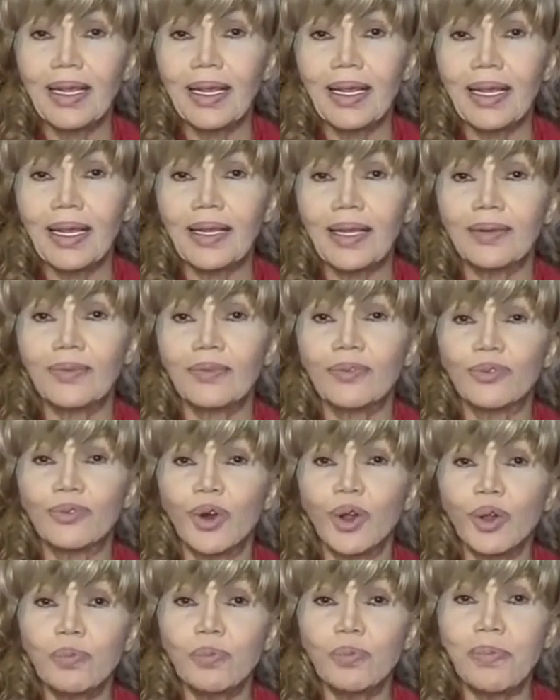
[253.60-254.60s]
and
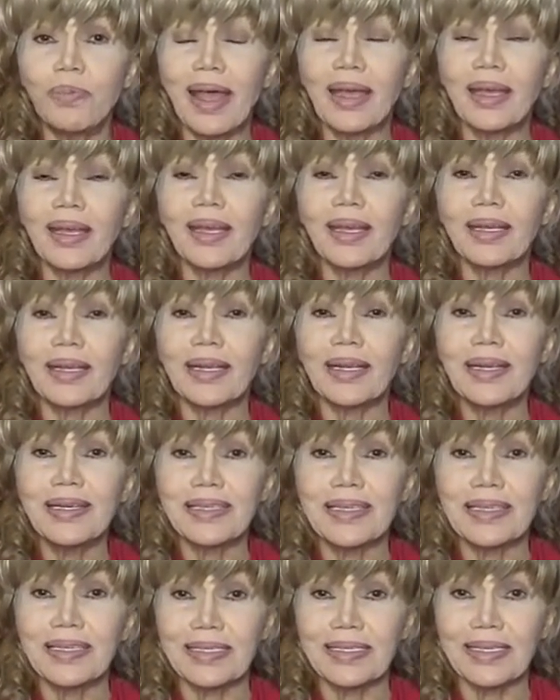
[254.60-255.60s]
rollback is
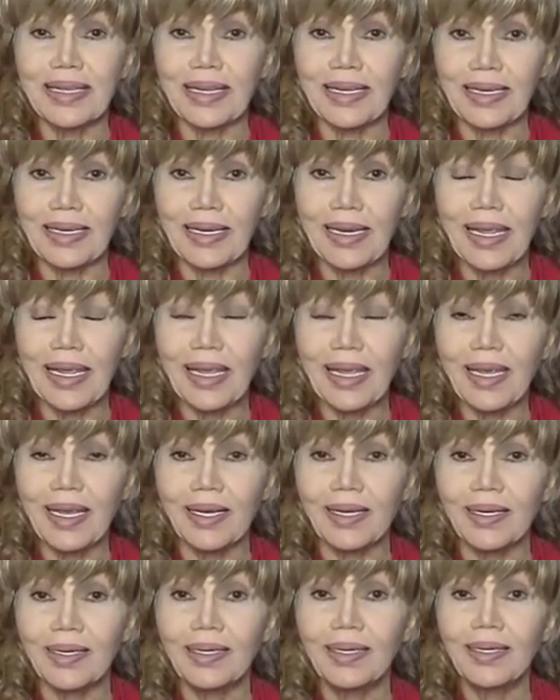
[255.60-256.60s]
a technique
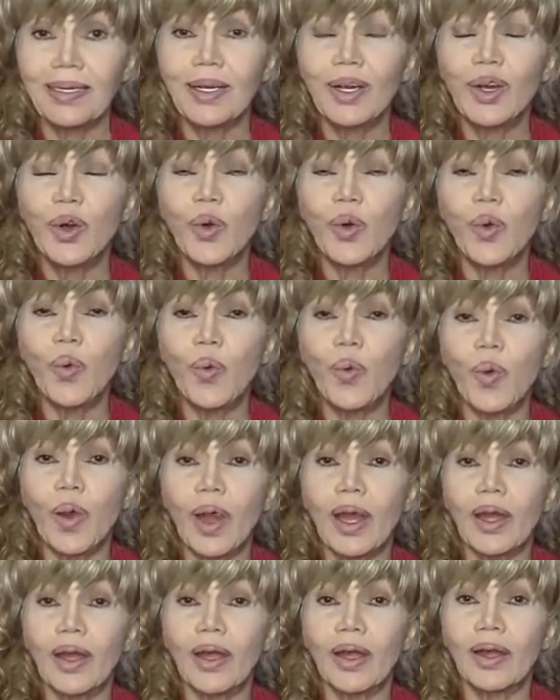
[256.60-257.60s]

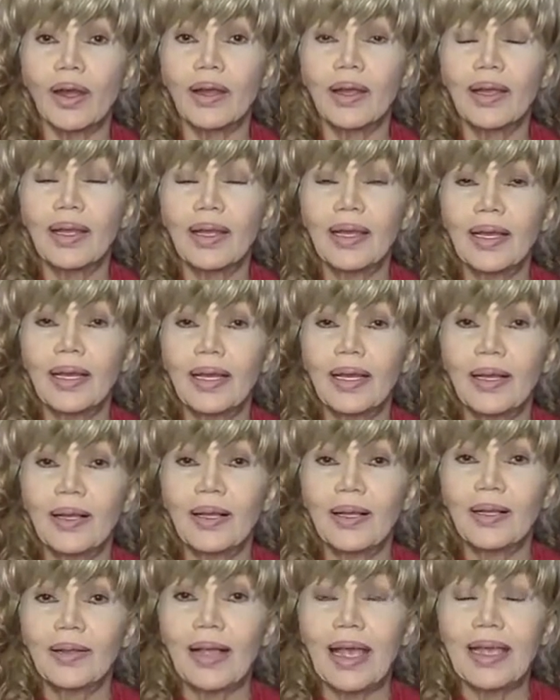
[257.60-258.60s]
where,
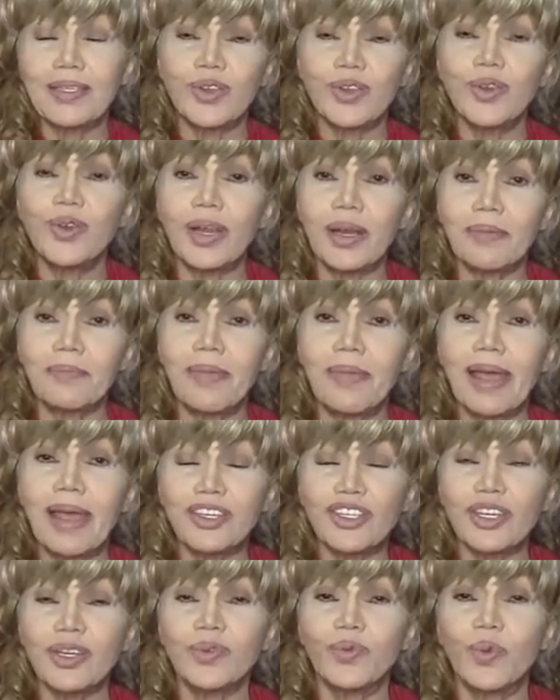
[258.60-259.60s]
as you can
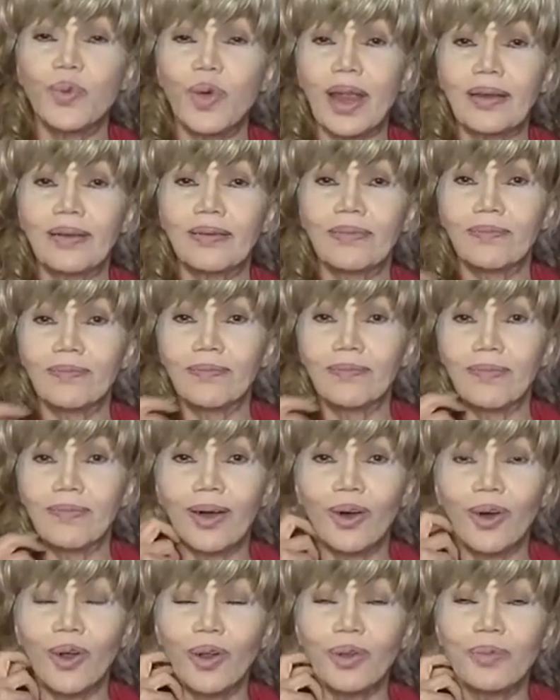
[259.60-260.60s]
imagine, when a
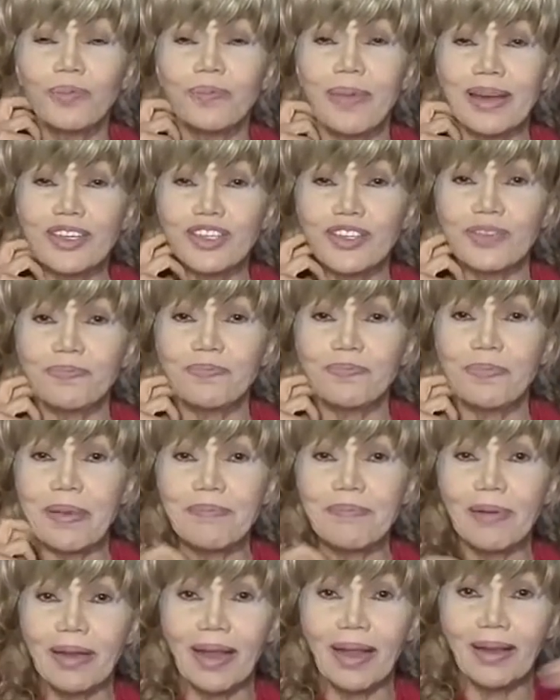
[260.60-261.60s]
whole bunch of
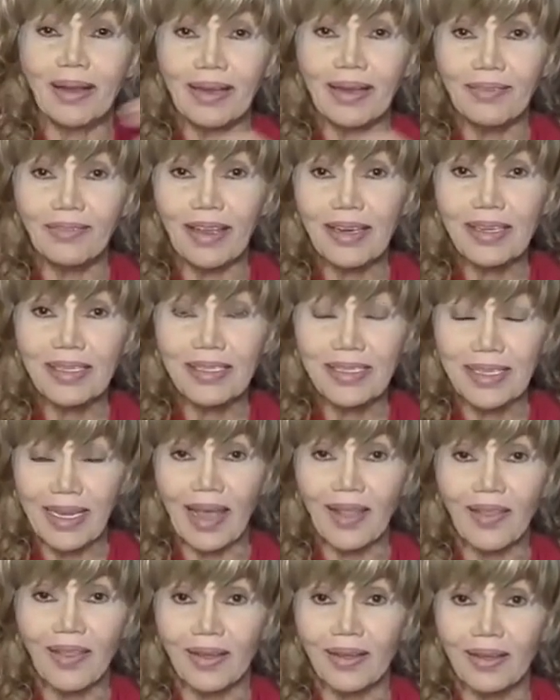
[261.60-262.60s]
people are living
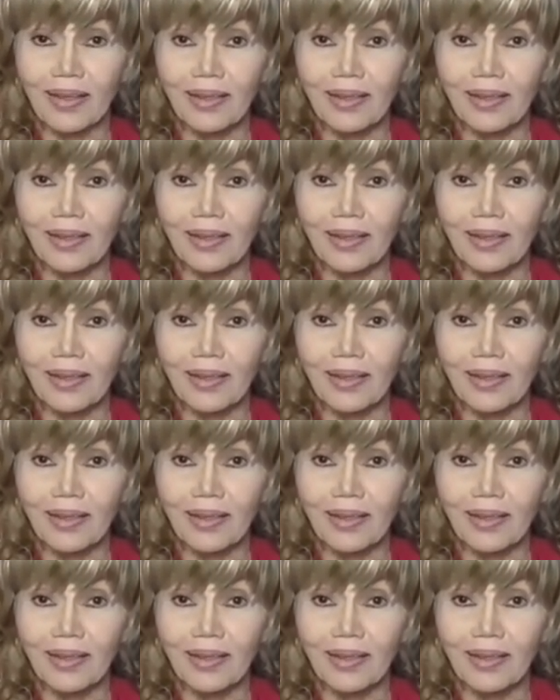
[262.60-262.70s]
together,